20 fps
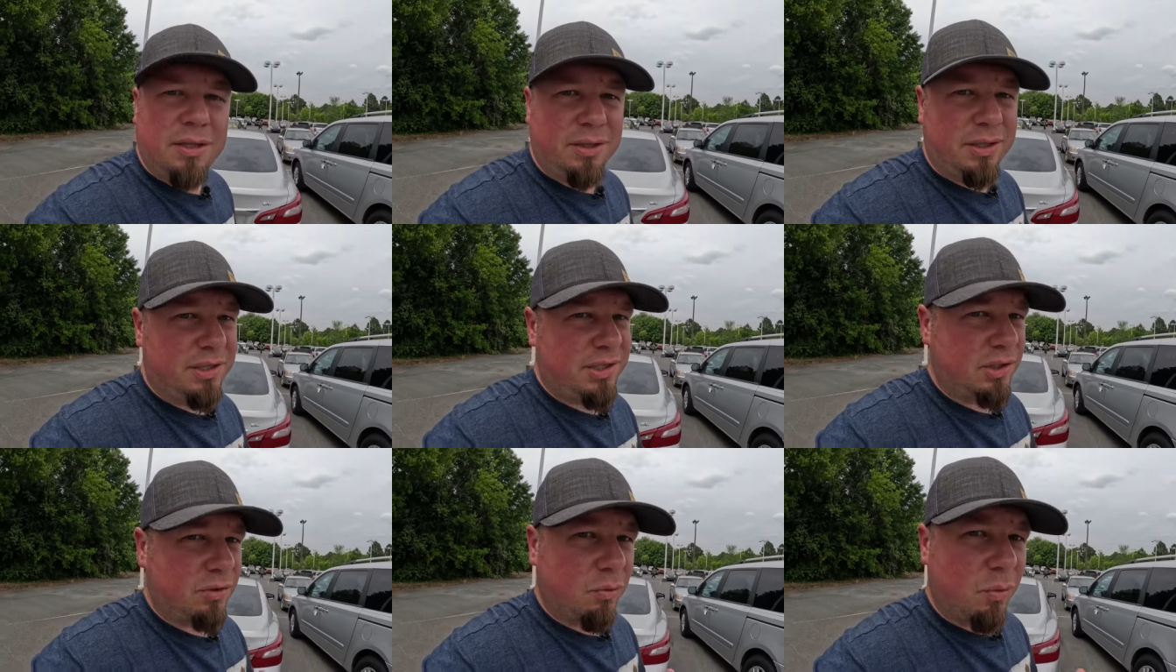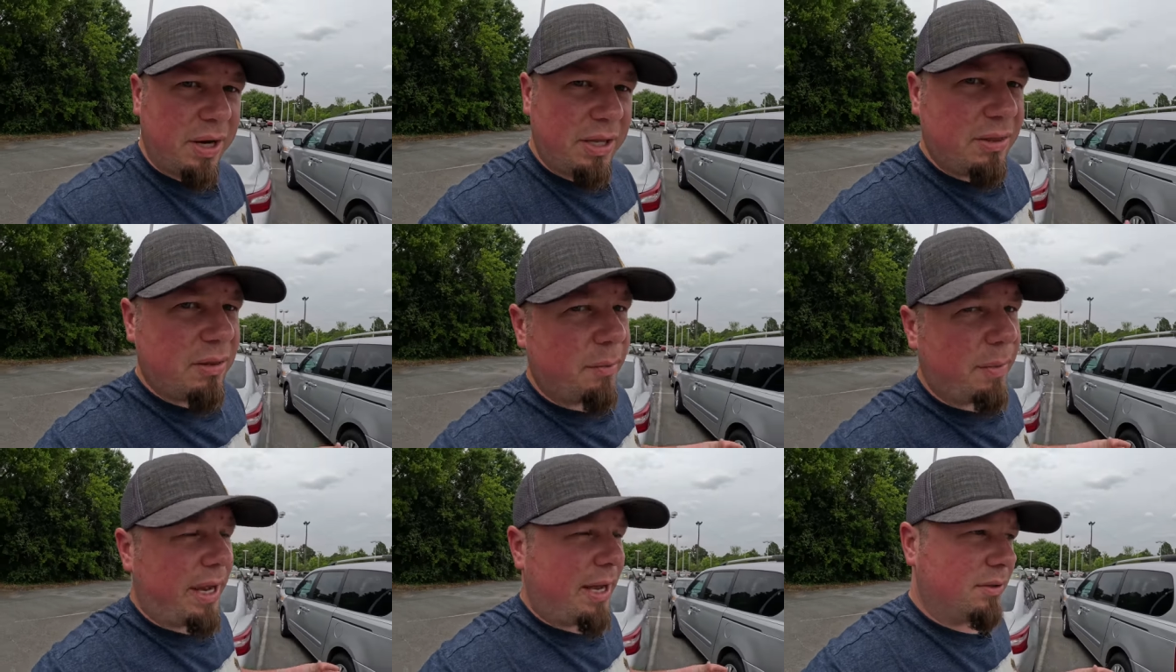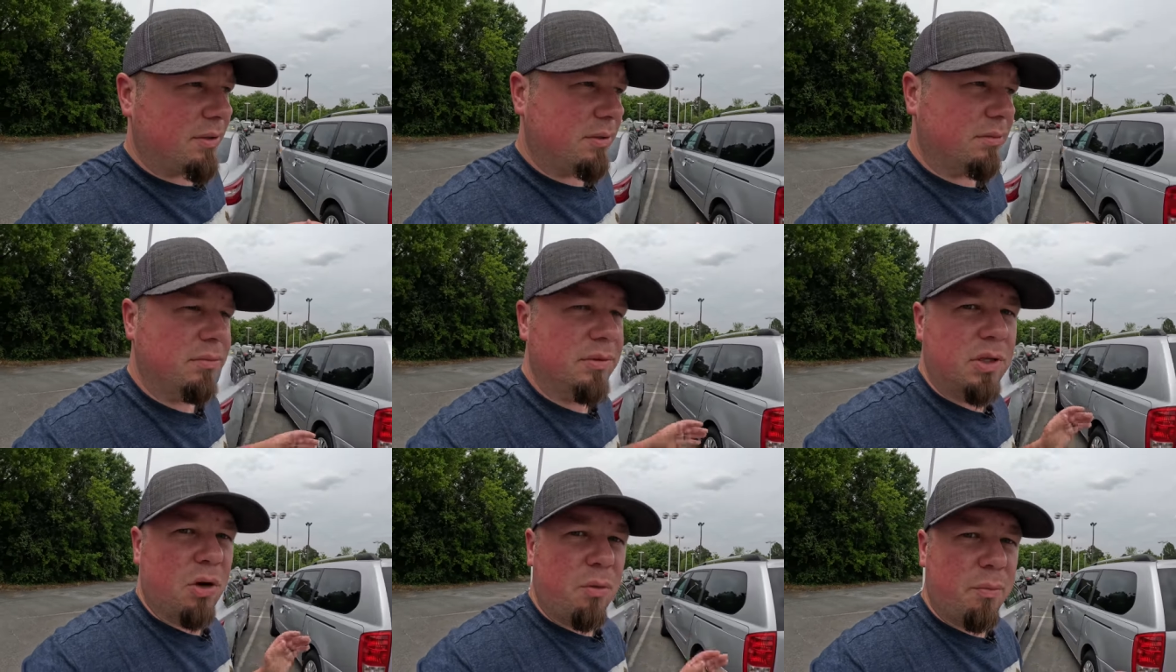Let's just wait them out.
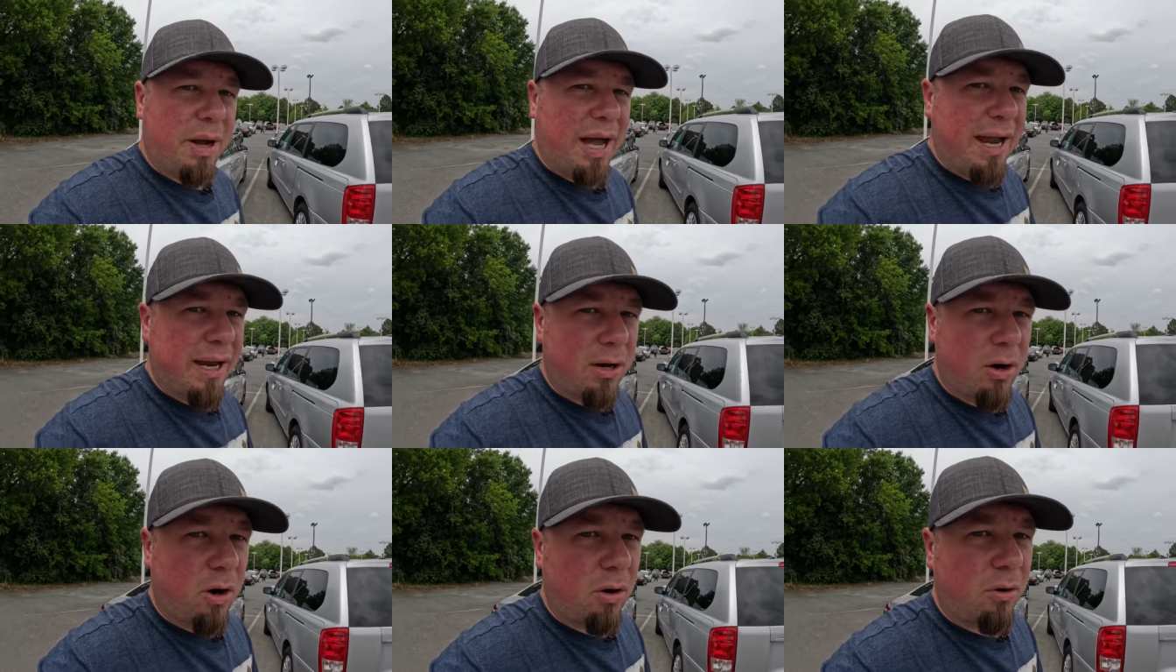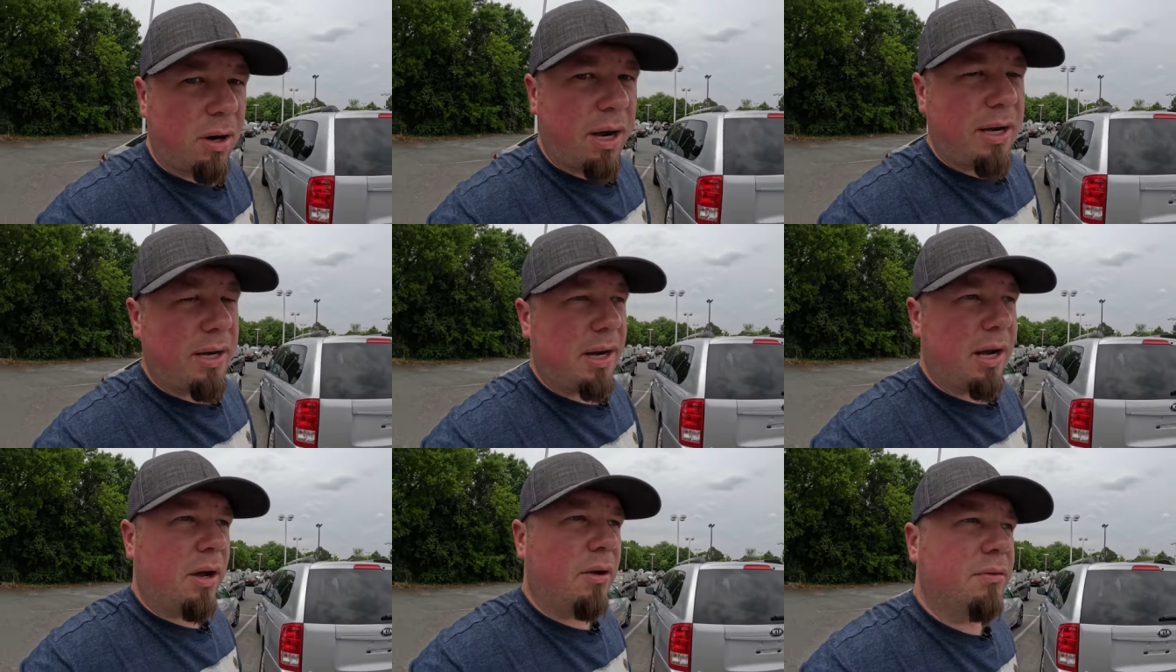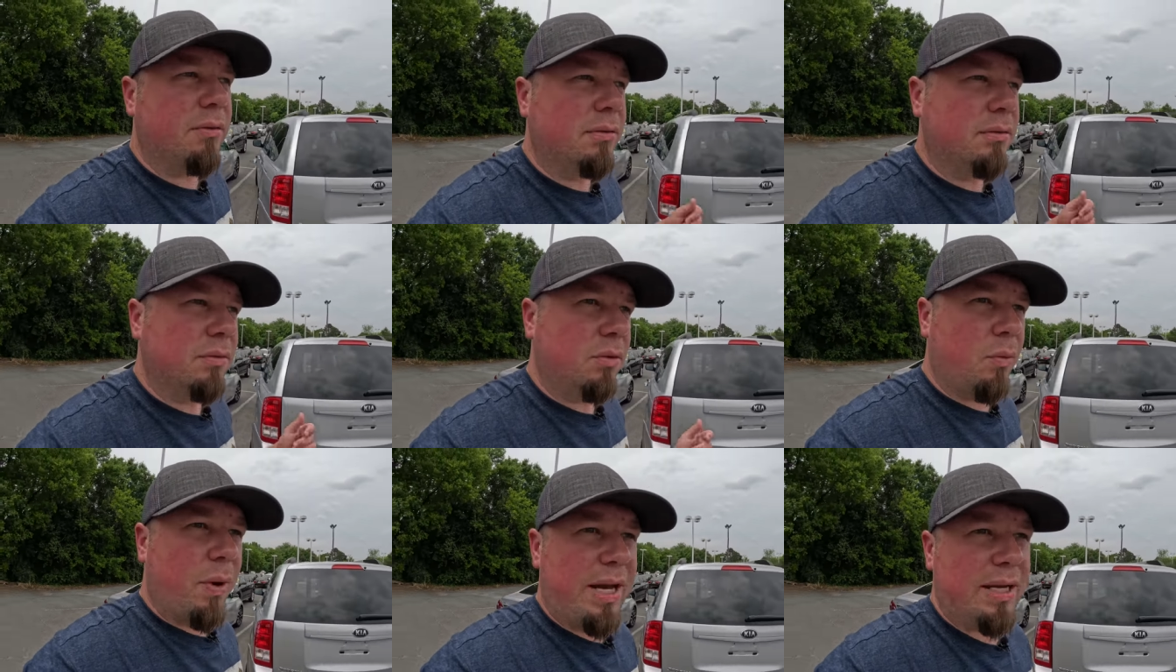Don't buy a car right now,
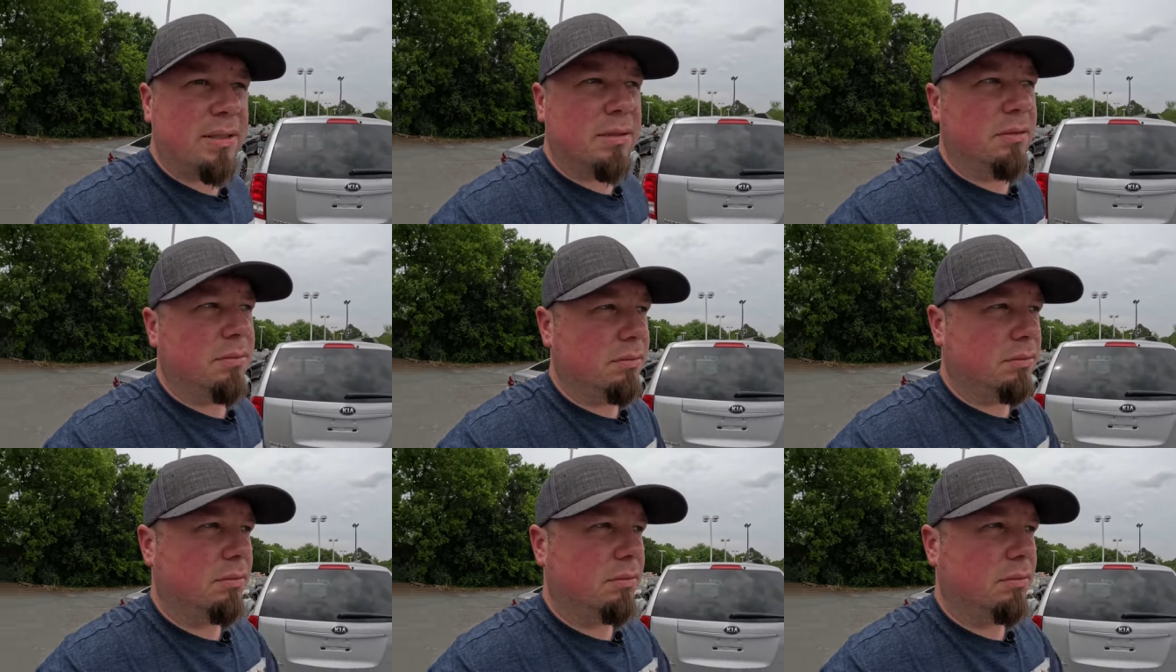wait.